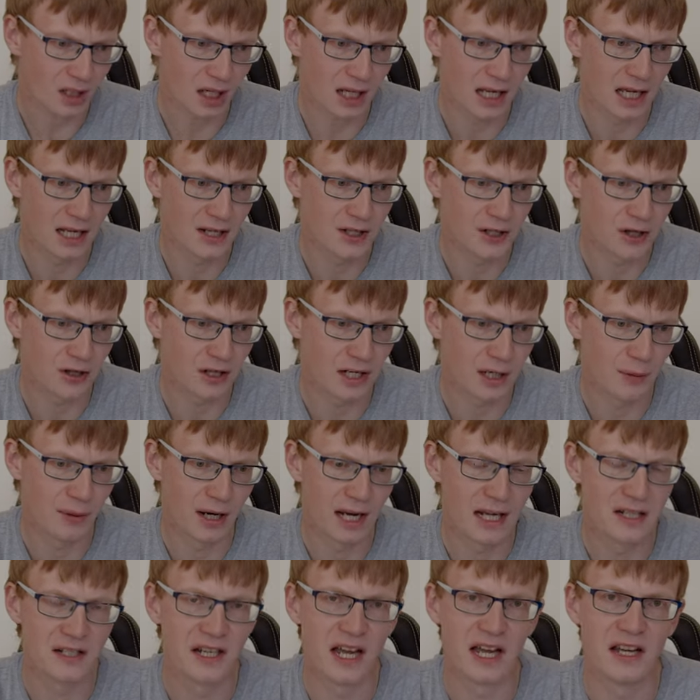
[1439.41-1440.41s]
And certainly when I
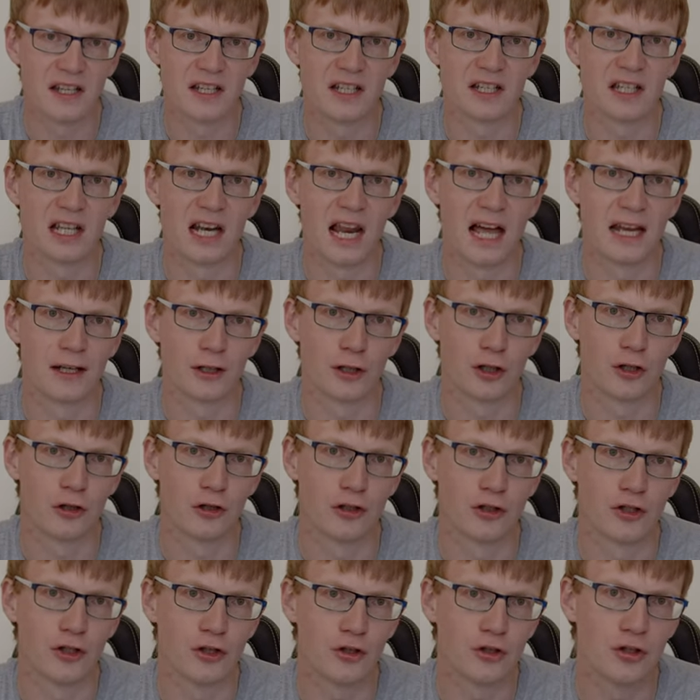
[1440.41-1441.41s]
tested the Lancool
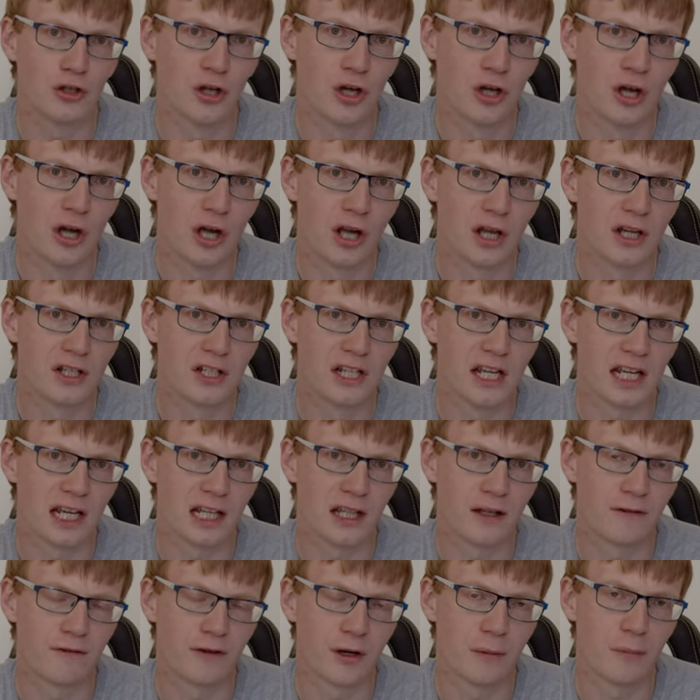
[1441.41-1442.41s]
2, taking
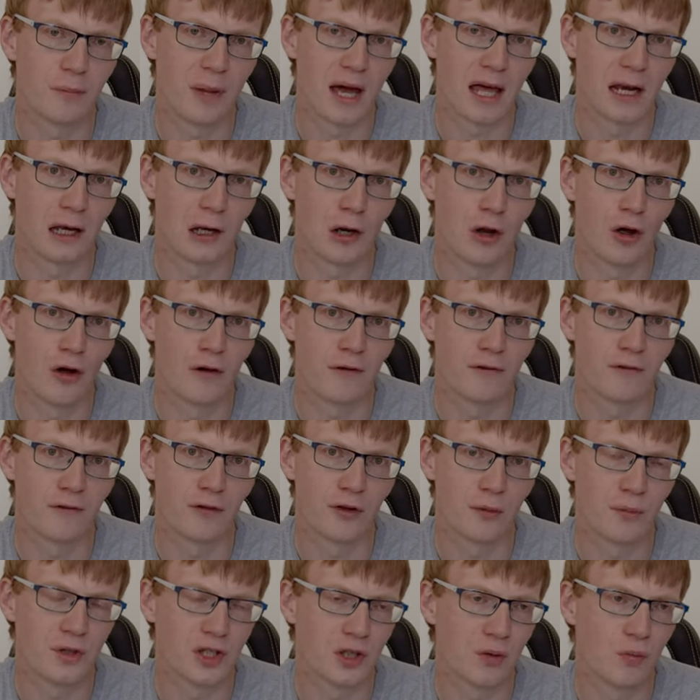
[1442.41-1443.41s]
the front panel off,
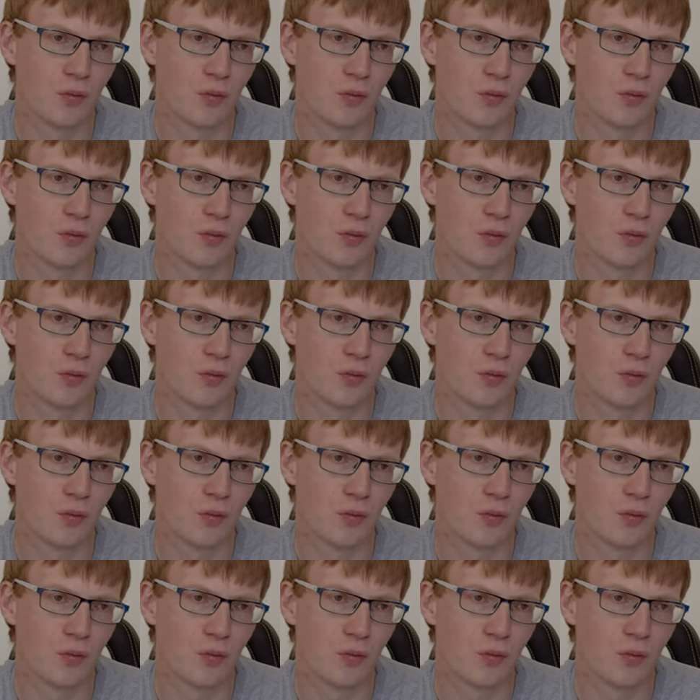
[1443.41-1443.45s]
there was a